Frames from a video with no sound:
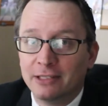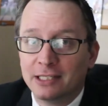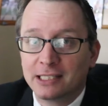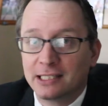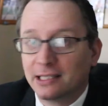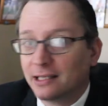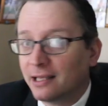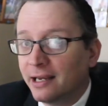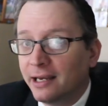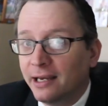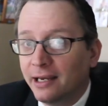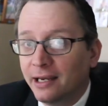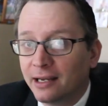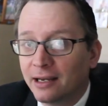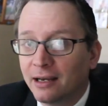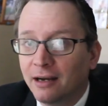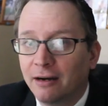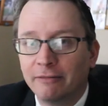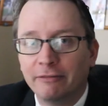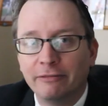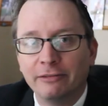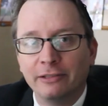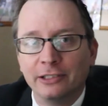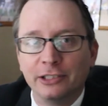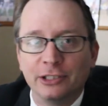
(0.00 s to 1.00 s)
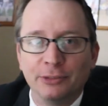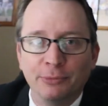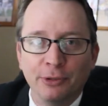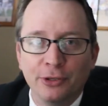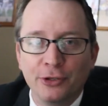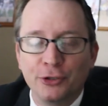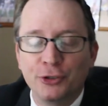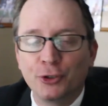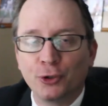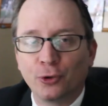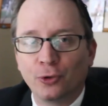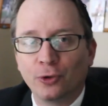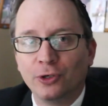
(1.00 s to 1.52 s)
slaying of Elizabeth
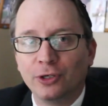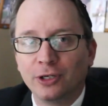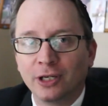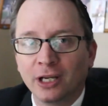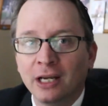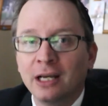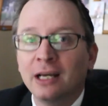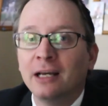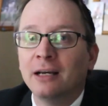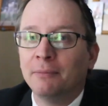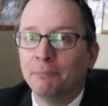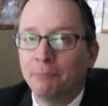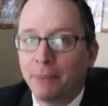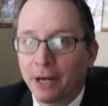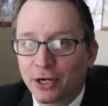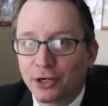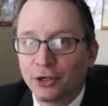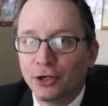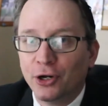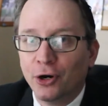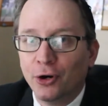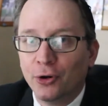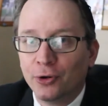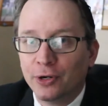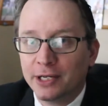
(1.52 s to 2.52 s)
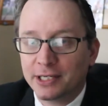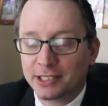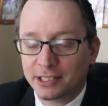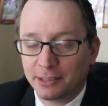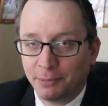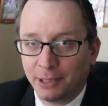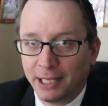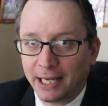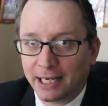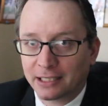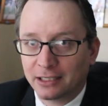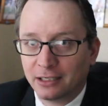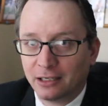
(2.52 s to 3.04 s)
Short, better known as the
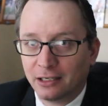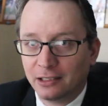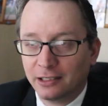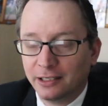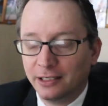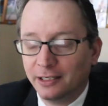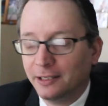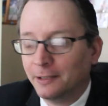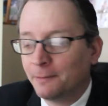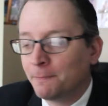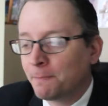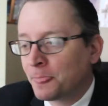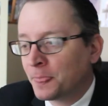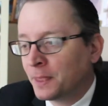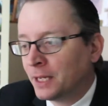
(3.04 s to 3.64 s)
Black Dahlia.